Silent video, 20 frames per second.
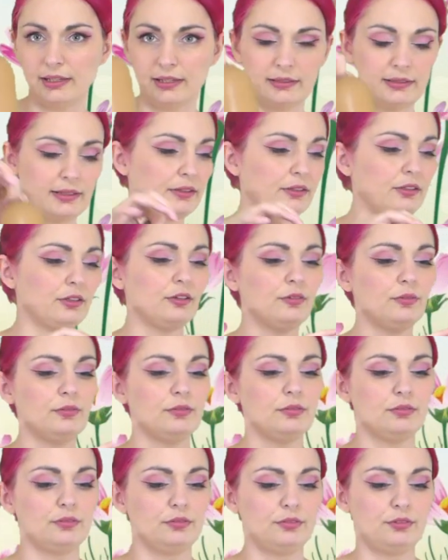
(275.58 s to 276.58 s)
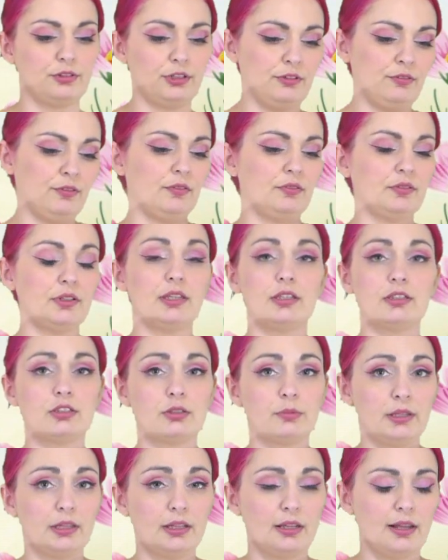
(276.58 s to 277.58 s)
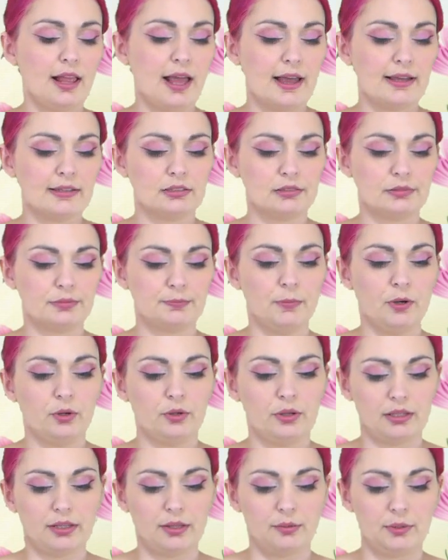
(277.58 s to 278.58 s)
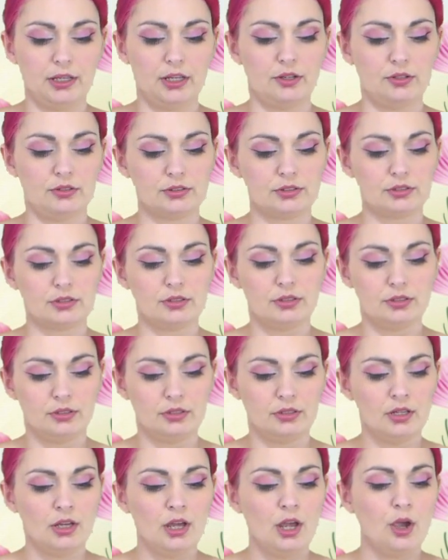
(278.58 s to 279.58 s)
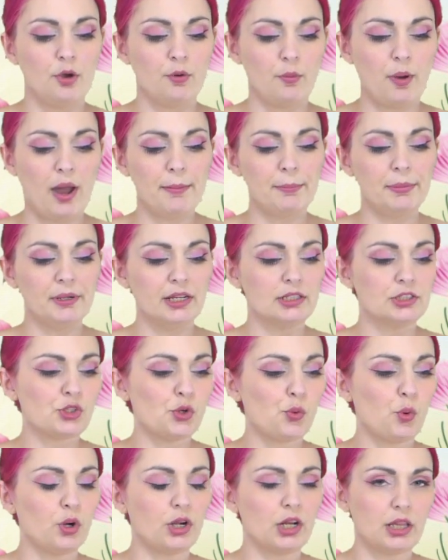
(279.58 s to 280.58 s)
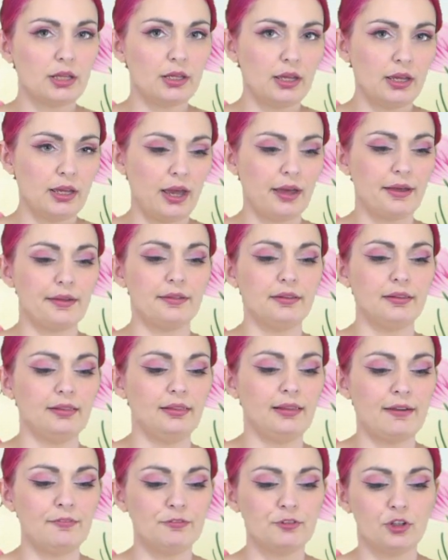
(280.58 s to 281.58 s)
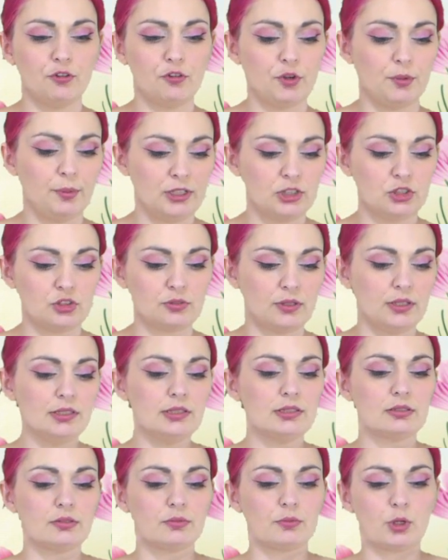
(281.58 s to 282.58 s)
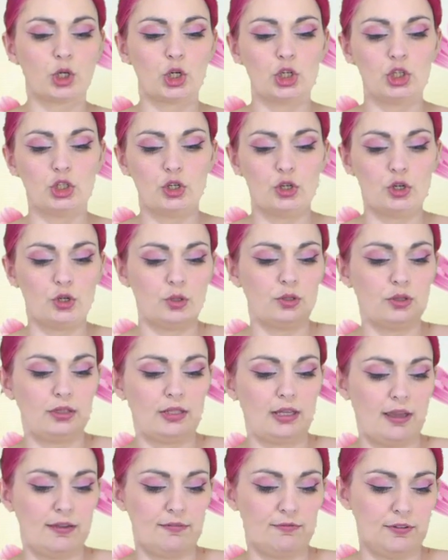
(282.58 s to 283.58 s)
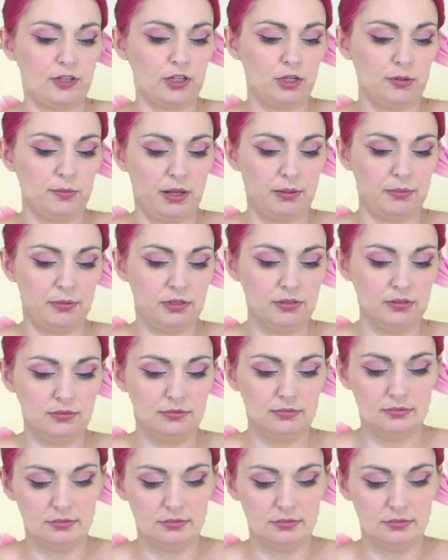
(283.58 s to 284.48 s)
another 350. This will be the last mocha that we use. Wrap it into one of the leftover pinch twists. We're going to do the 8-finger bubble.